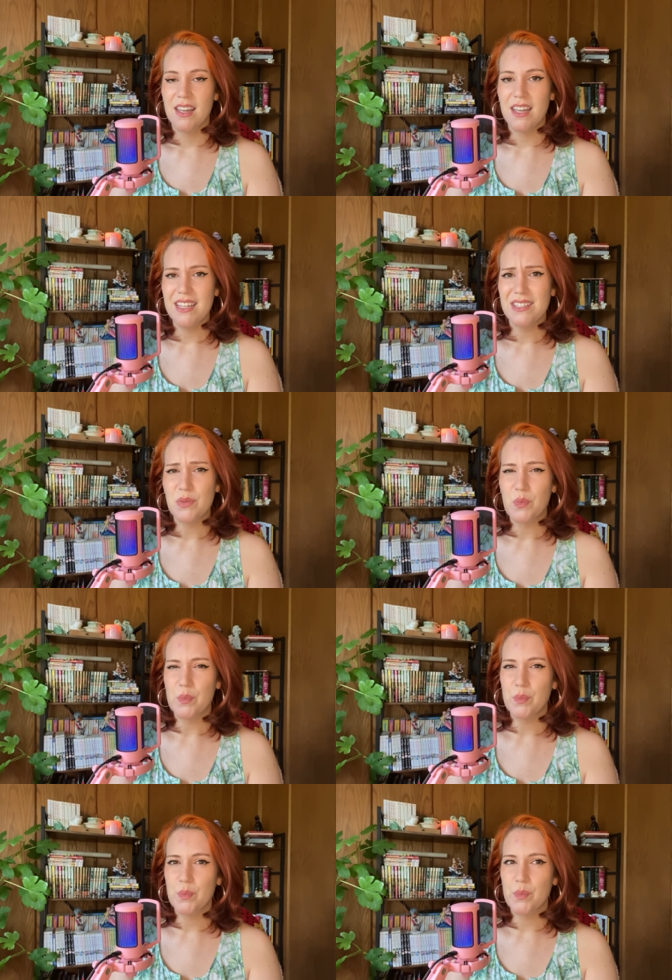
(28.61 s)
it's
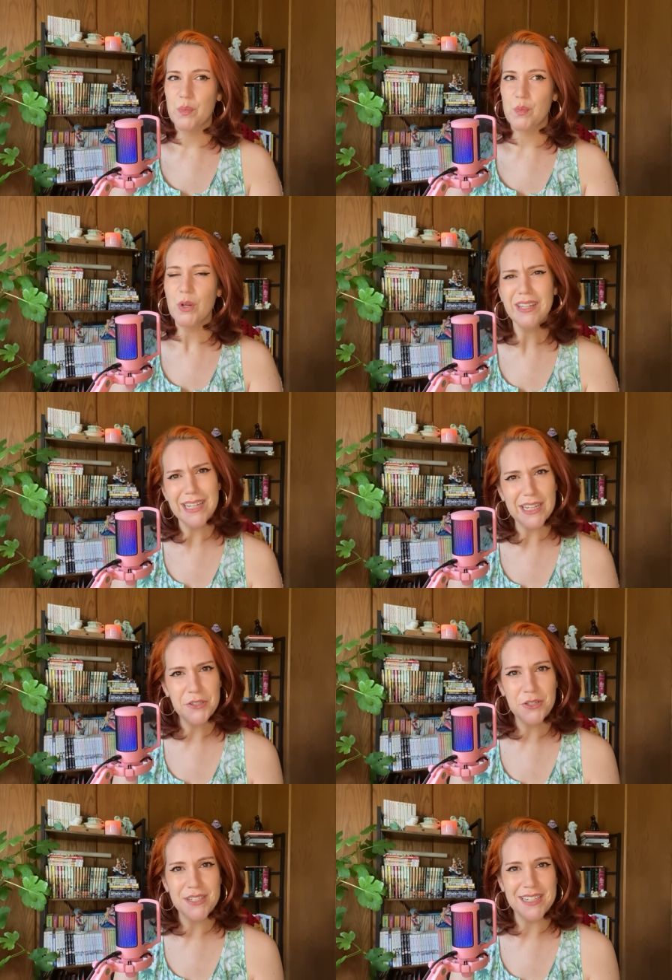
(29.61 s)
really
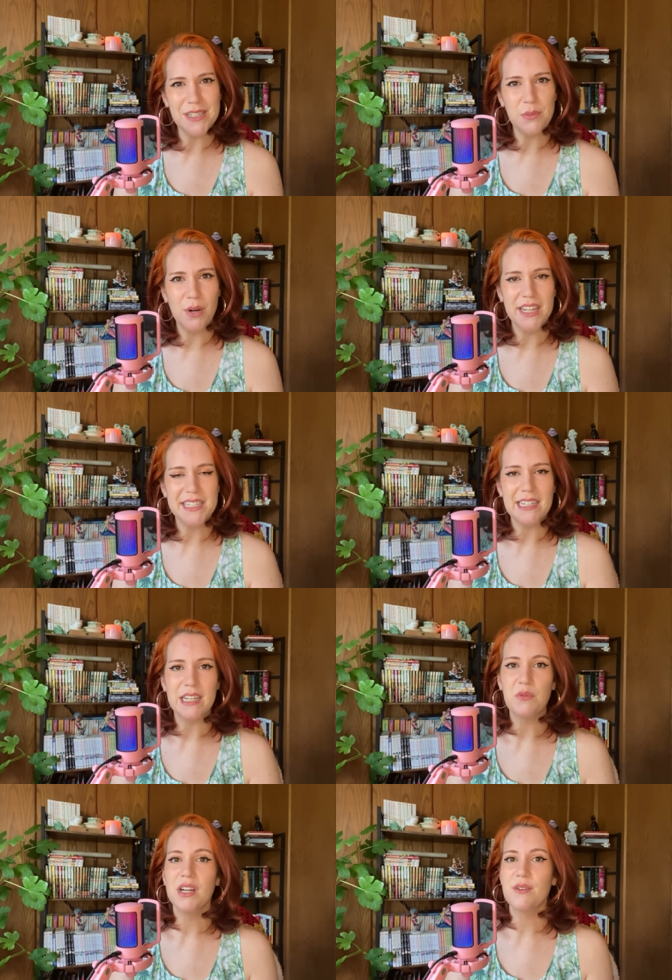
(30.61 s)
interesting,
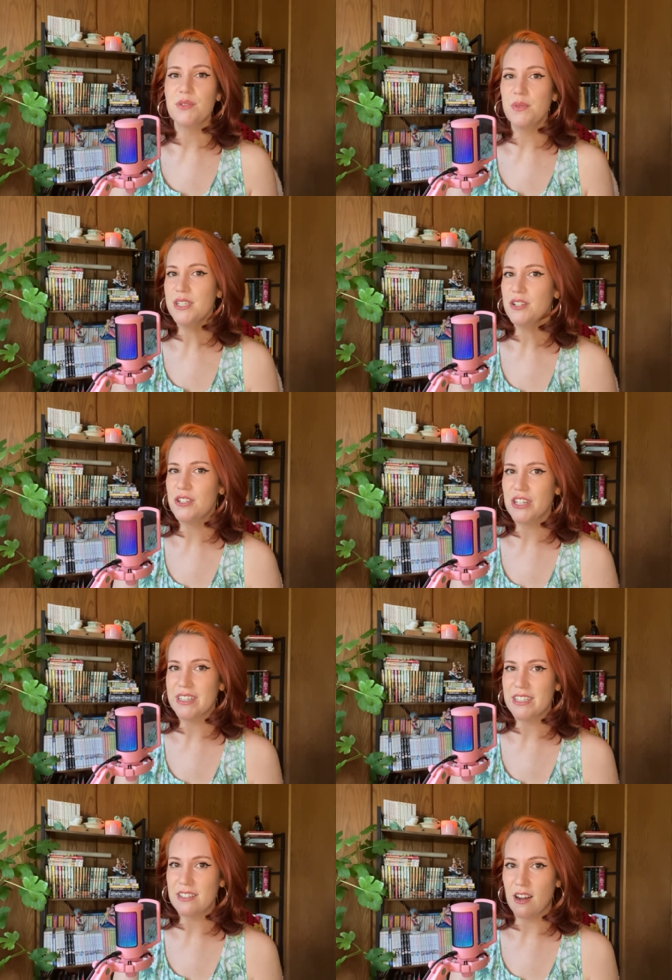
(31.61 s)
surprisingly. When I was researching
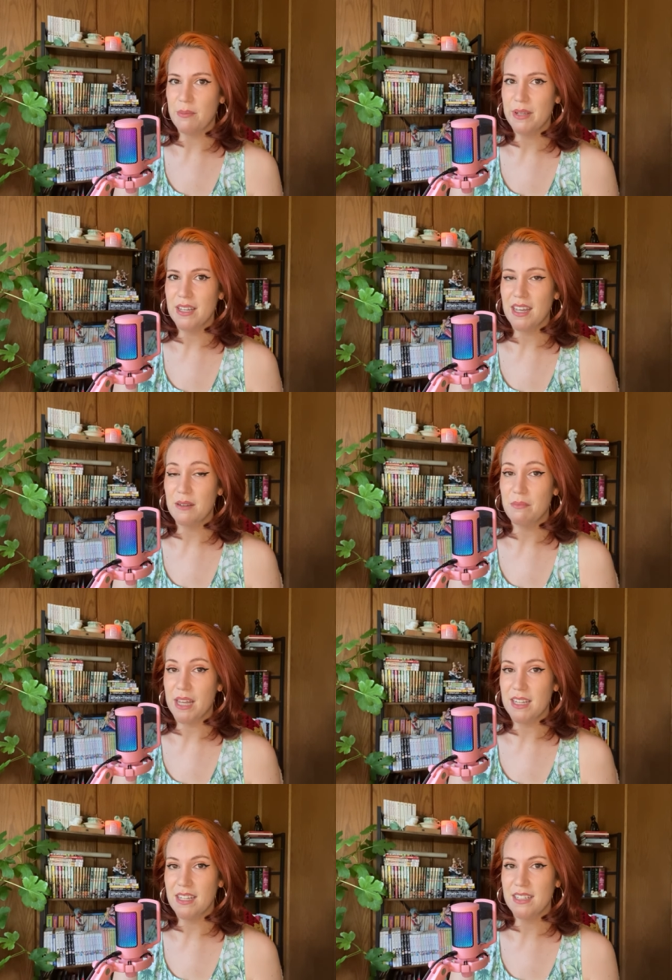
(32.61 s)
this topic and
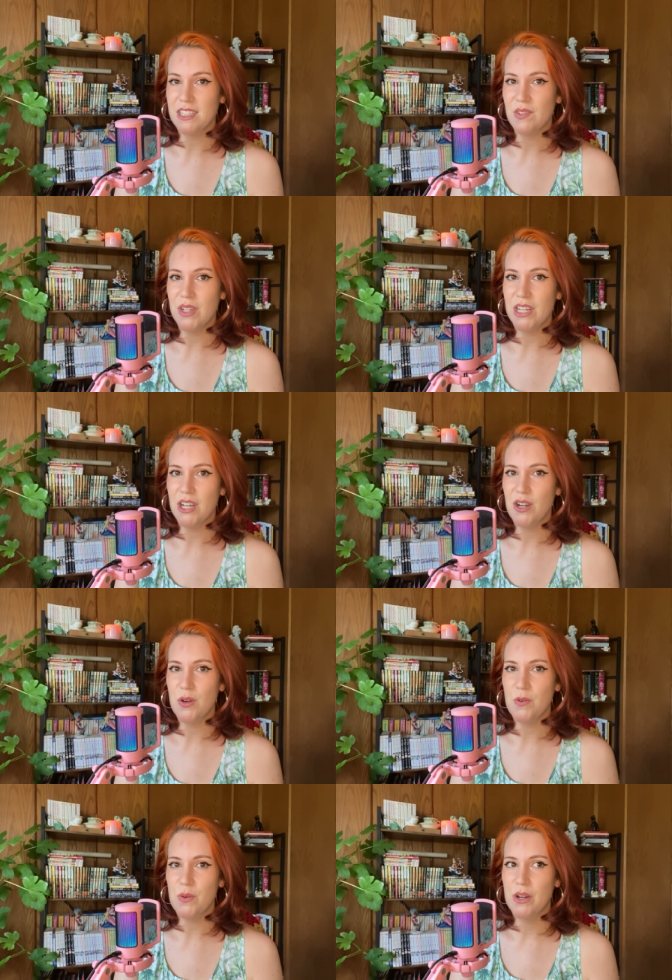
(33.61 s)
making this
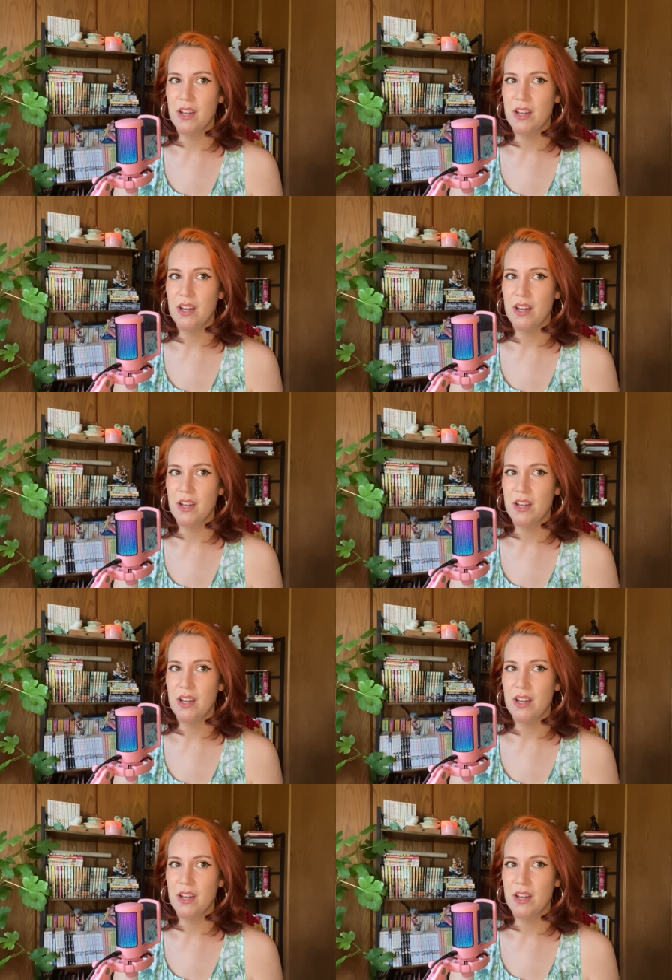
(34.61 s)
video,